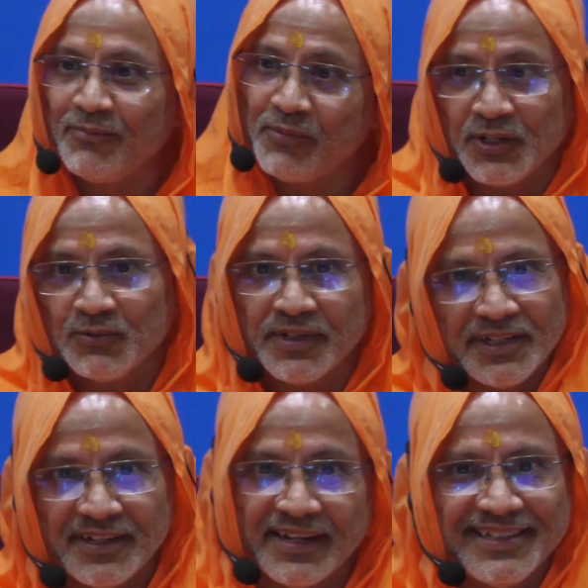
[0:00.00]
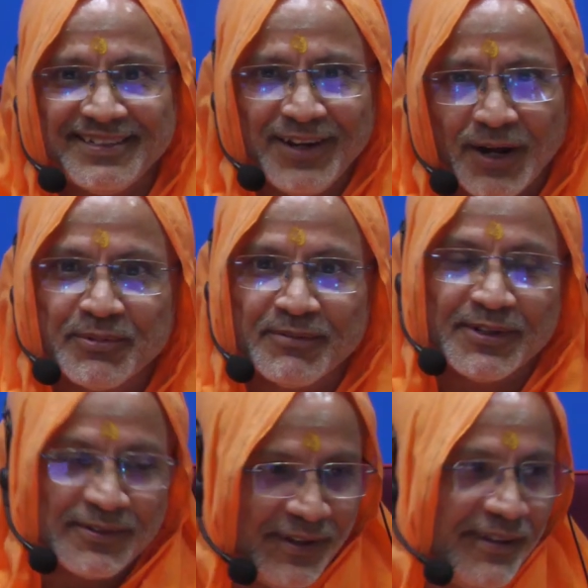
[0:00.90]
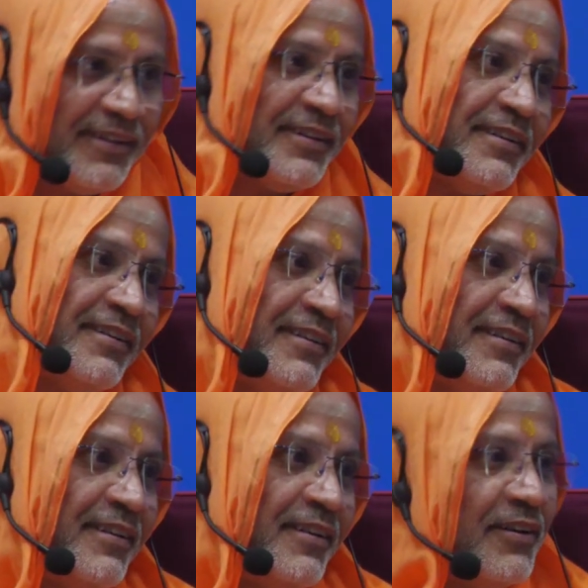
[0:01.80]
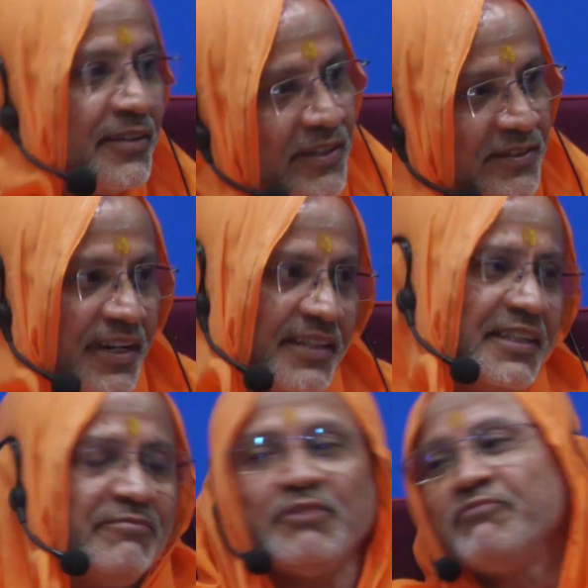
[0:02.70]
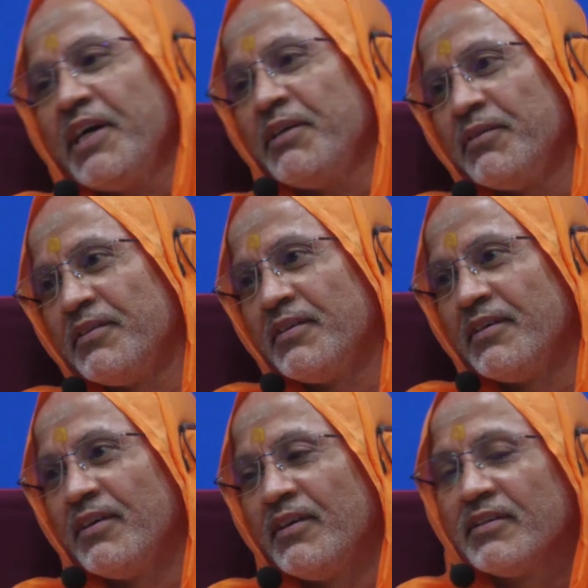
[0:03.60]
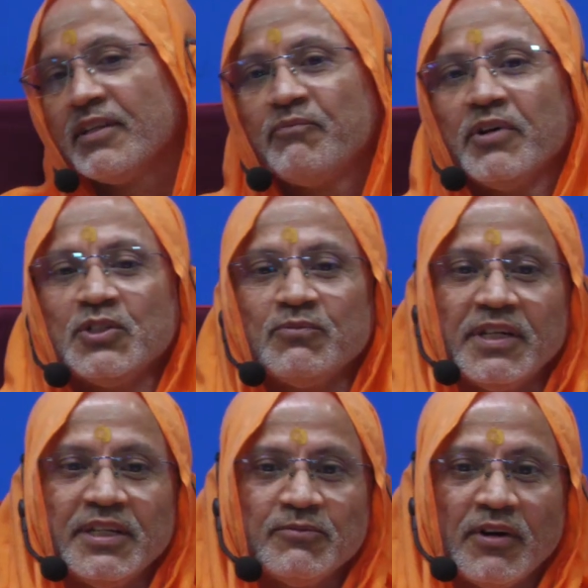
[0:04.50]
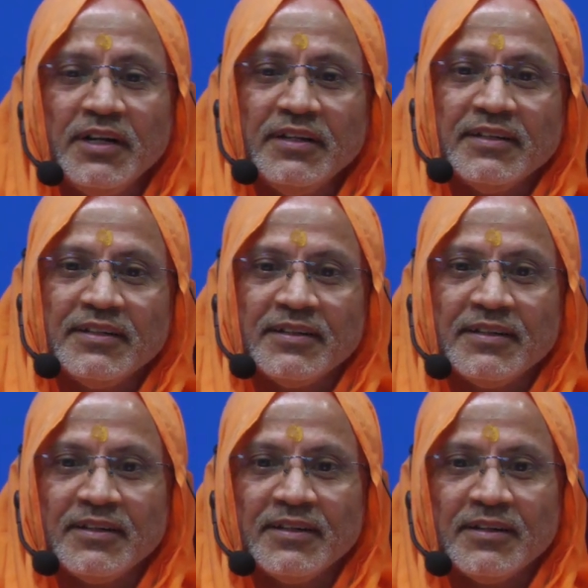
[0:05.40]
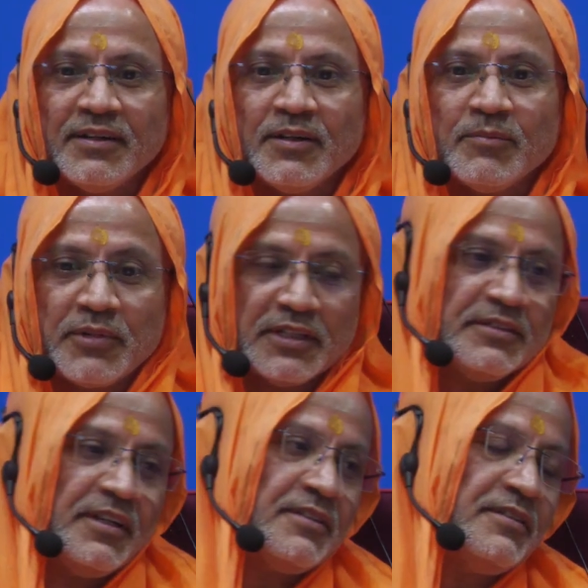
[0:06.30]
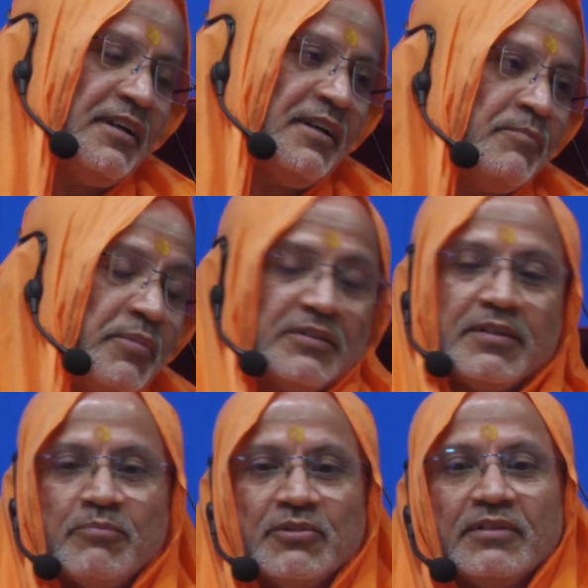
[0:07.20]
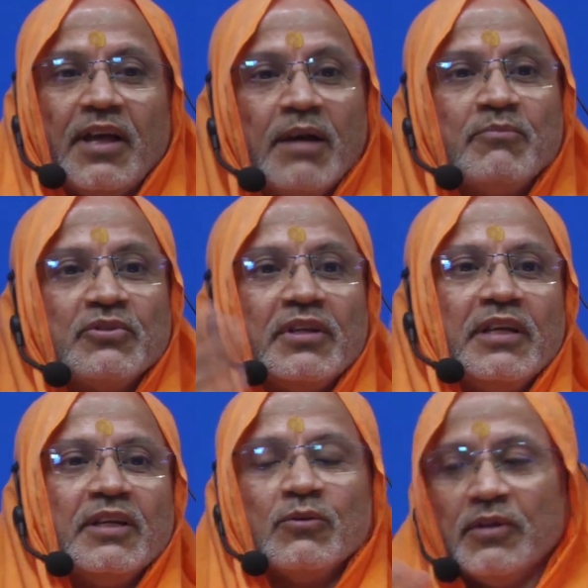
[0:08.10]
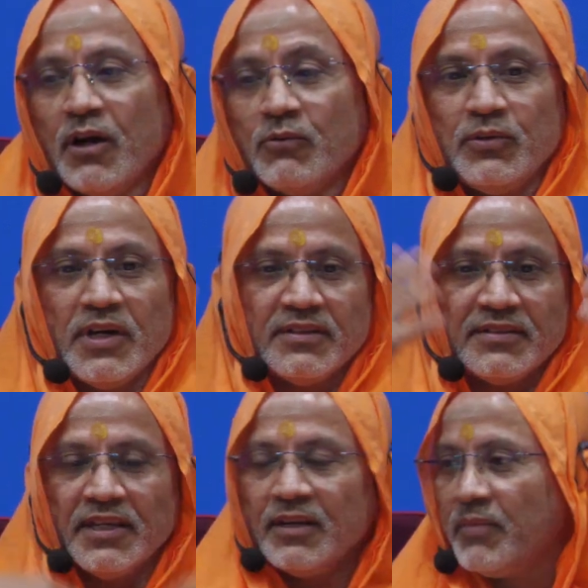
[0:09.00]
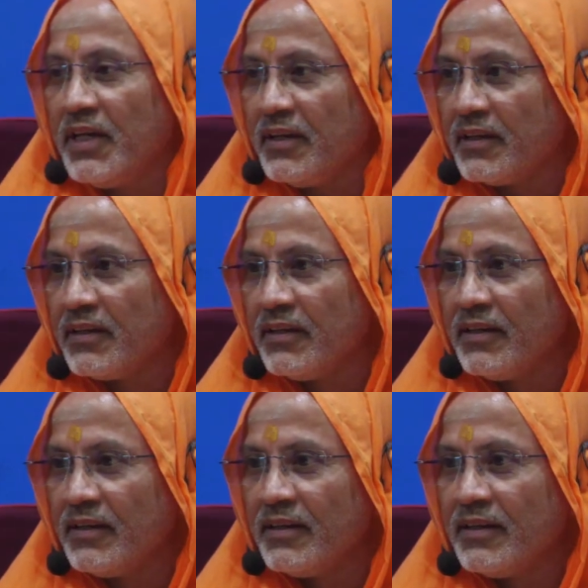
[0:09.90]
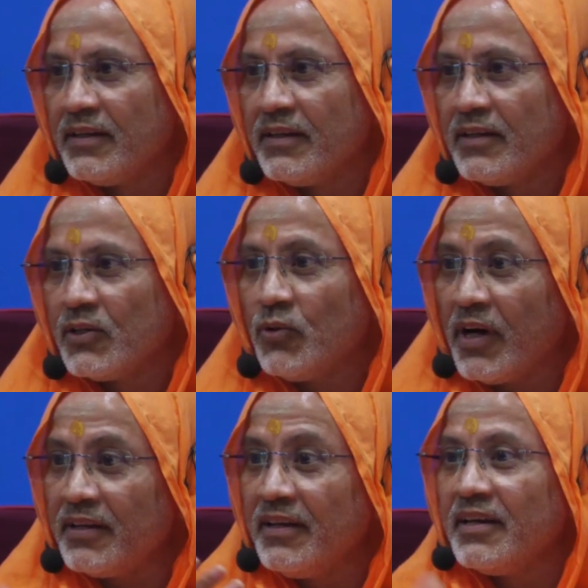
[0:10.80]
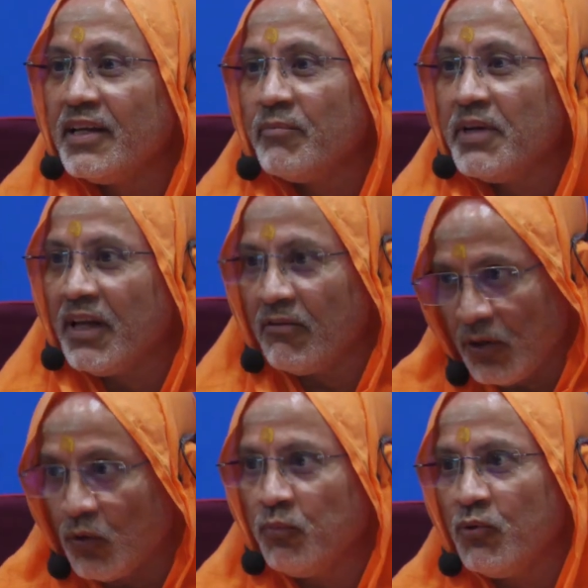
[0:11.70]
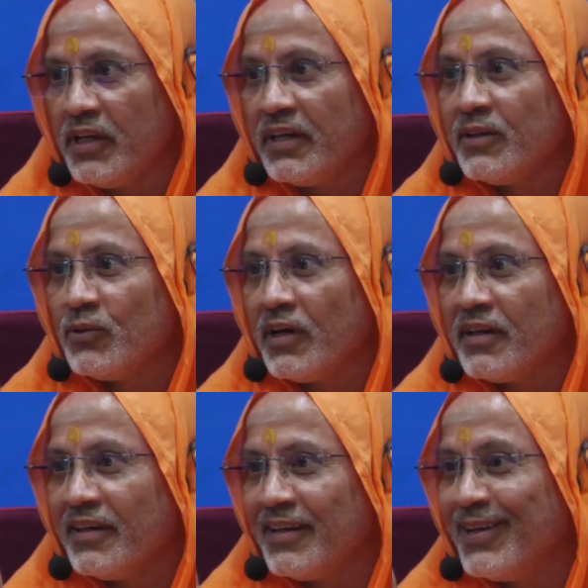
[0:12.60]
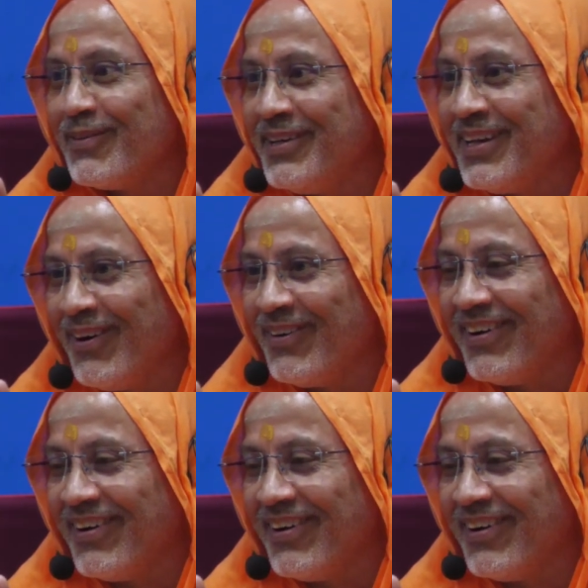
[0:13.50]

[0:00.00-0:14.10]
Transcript: Plus 1 he added now afterwards. He started with 5. The first one is what? Pratyaksha, perception. I am seeing you now. You are seeing me. You are hearing me now. Hopefully, you are hearing me now.